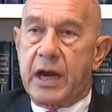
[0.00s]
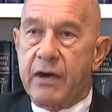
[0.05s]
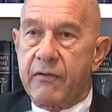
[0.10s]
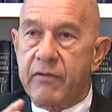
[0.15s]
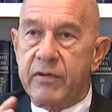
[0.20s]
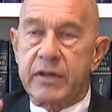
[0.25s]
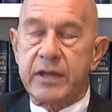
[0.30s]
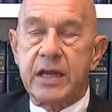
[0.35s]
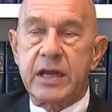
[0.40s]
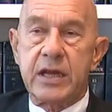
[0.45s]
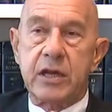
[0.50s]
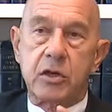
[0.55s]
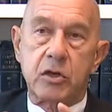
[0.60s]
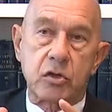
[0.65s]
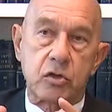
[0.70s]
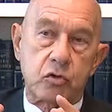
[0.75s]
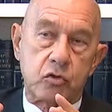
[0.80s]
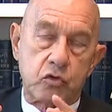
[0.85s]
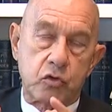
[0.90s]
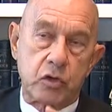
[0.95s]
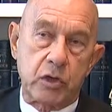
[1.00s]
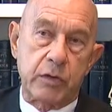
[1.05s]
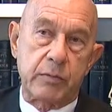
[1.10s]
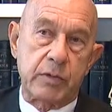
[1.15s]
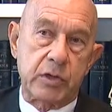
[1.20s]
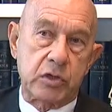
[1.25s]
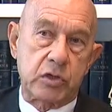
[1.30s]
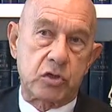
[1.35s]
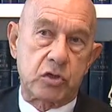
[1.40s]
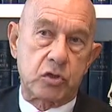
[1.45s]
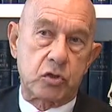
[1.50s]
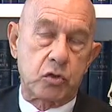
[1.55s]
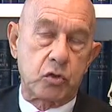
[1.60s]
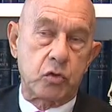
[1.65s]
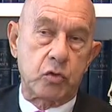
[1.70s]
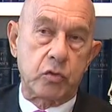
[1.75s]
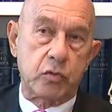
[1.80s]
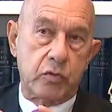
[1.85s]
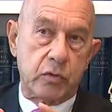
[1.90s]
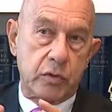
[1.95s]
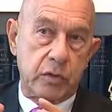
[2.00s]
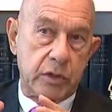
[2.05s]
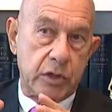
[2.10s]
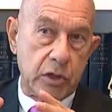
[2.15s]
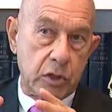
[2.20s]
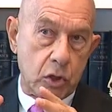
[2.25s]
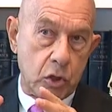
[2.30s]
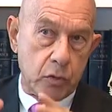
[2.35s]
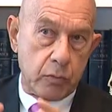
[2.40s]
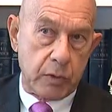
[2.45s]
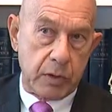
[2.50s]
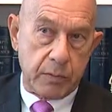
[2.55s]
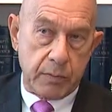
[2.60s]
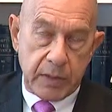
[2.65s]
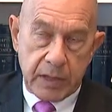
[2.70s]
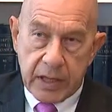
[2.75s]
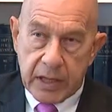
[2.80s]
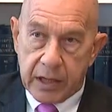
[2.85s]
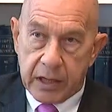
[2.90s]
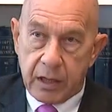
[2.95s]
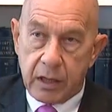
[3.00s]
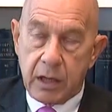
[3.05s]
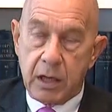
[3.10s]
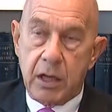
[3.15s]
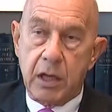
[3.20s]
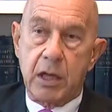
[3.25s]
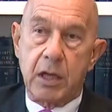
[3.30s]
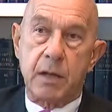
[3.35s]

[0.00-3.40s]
everything contributes to the human being.